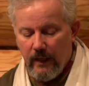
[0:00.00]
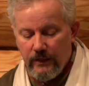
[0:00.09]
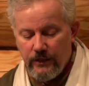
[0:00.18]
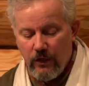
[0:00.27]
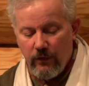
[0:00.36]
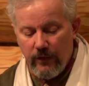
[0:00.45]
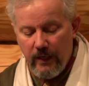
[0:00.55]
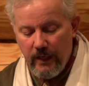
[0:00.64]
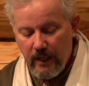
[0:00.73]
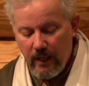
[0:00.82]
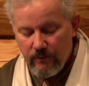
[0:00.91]
And so then
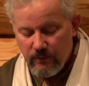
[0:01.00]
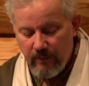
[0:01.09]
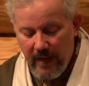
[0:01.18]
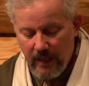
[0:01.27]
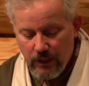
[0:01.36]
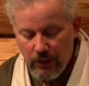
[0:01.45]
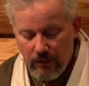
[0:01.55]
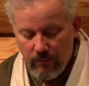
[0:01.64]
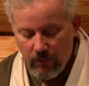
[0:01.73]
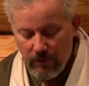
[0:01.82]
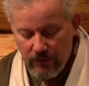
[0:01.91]
he comes back to
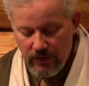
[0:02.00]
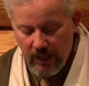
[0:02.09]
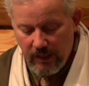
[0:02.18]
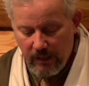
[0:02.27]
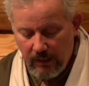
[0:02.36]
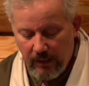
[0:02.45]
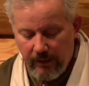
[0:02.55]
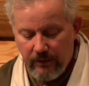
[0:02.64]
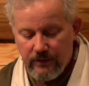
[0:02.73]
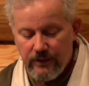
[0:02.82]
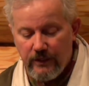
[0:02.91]
them with a second
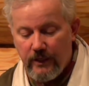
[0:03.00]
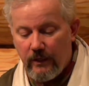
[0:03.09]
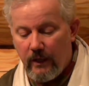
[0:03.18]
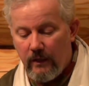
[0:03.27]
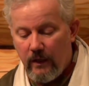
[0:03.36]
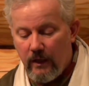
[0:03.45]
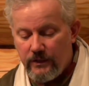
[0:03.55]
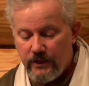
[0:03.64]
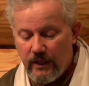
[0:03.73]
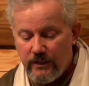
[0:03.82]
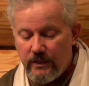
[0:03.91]
letter and says, look, I'll
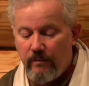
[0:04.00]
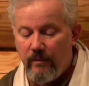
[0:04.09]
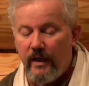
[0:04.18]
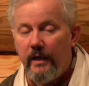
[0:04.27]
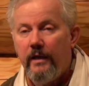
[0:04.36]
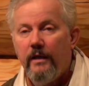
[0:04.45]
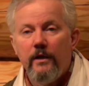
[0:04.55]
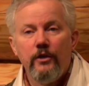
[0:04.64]
send somebody.